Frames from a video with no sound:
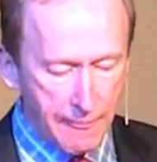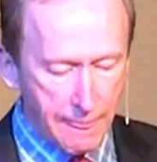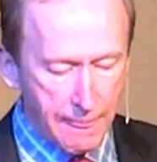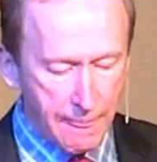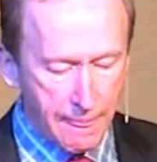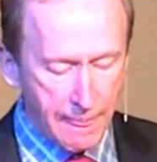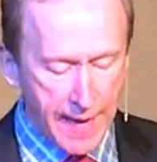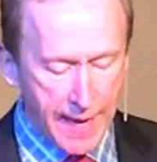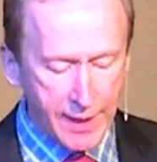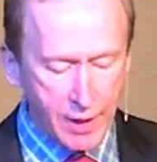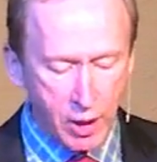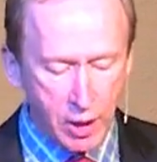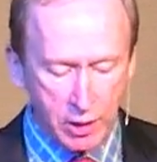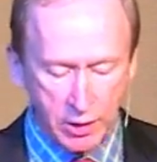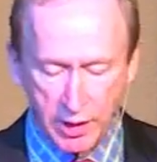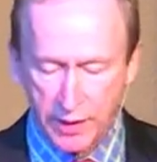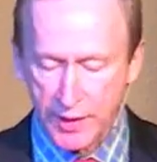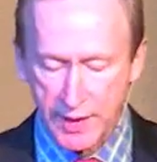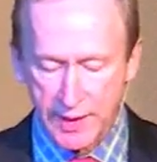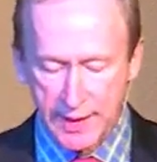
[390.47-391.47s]
I call it
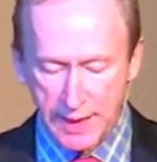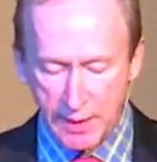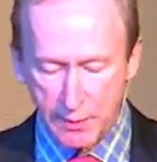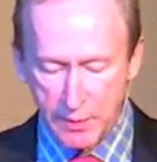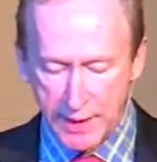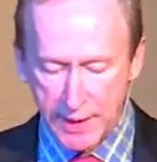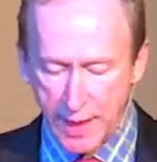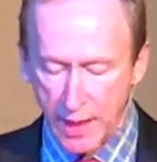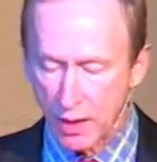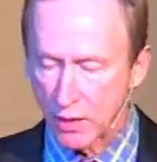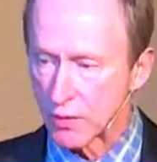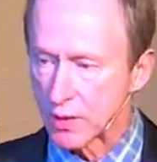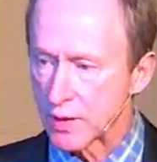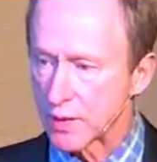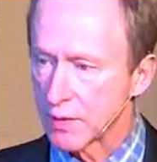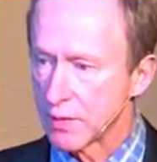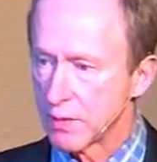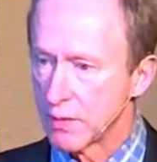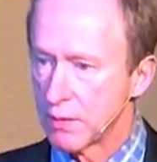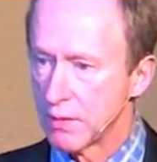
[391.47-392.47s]
the deep downs,
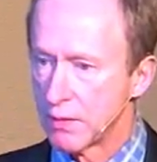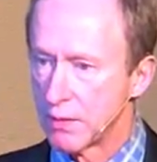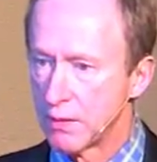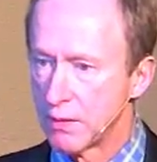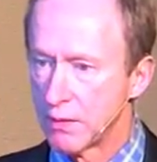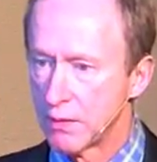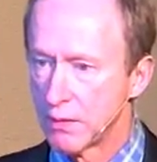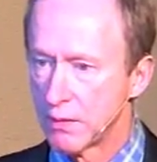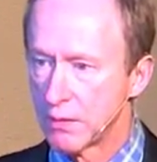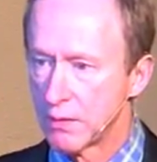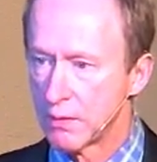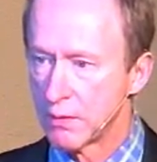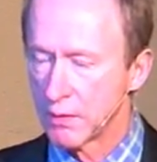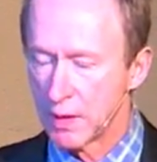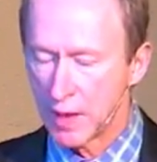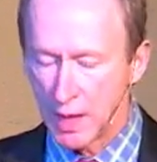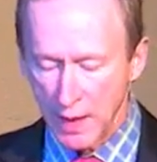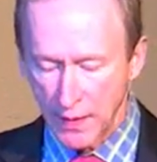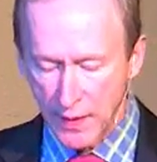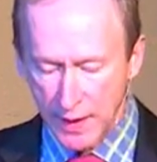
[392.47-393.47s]

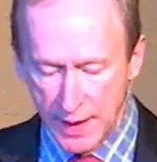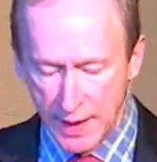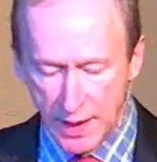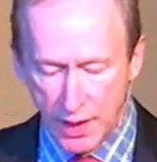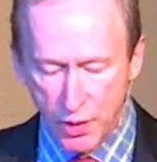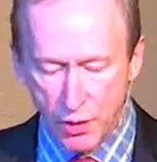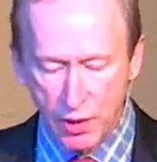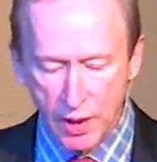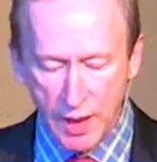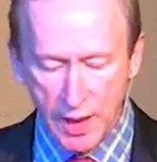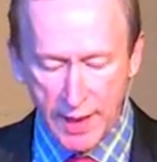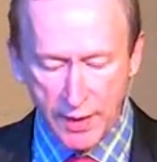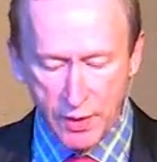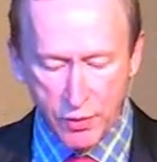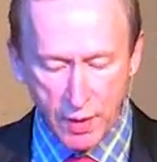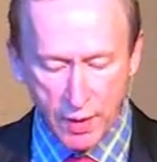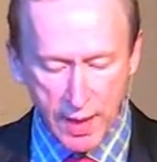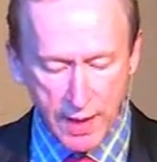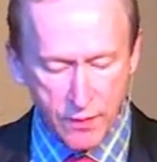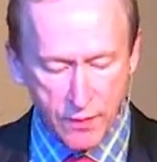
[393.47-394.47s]
the underlying
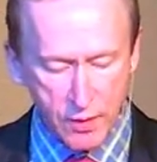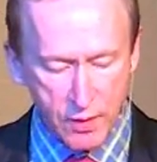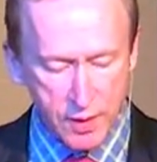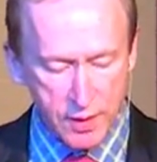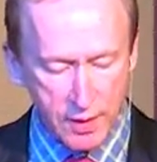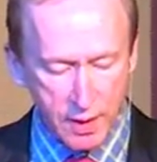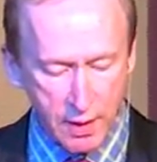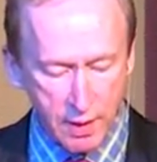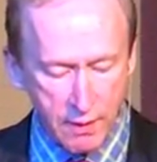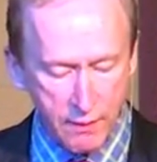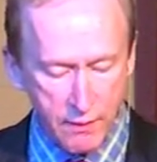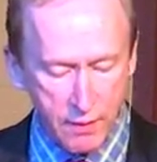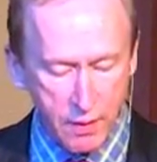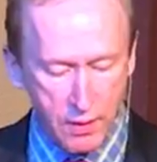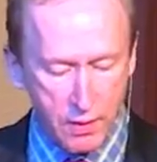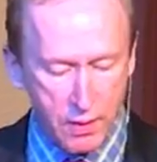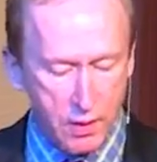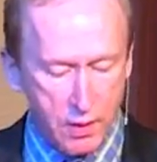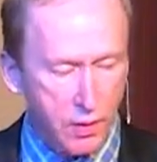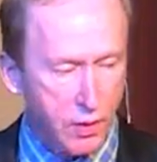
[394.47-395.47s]
drivers of
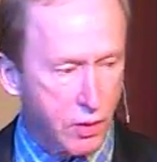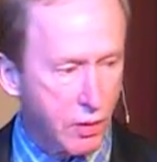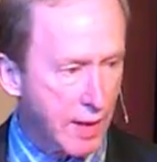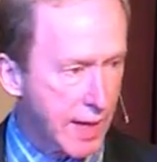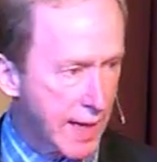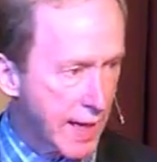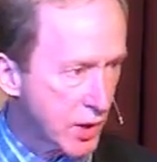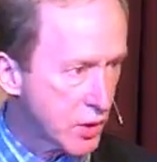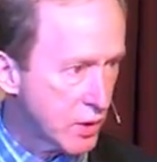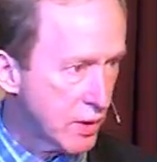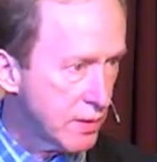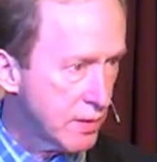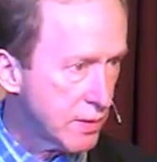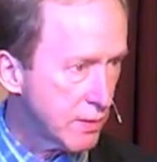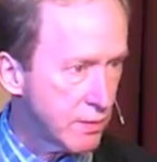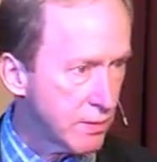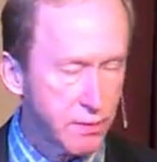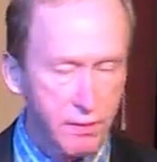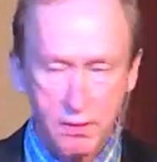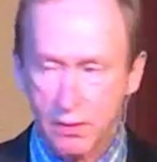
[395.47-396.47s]
your actions
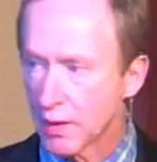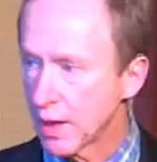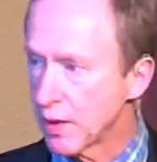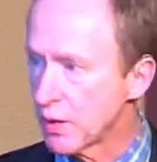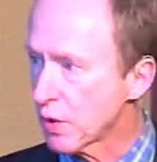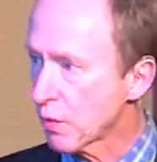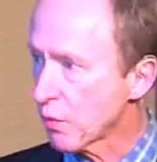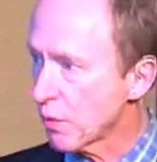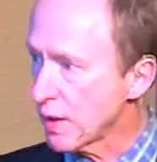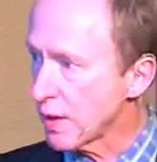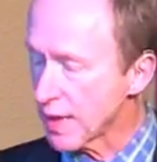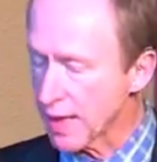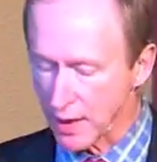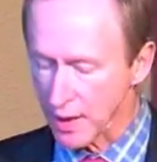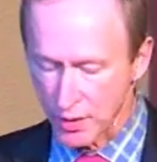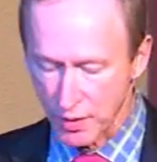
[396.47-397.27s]
and your reactions.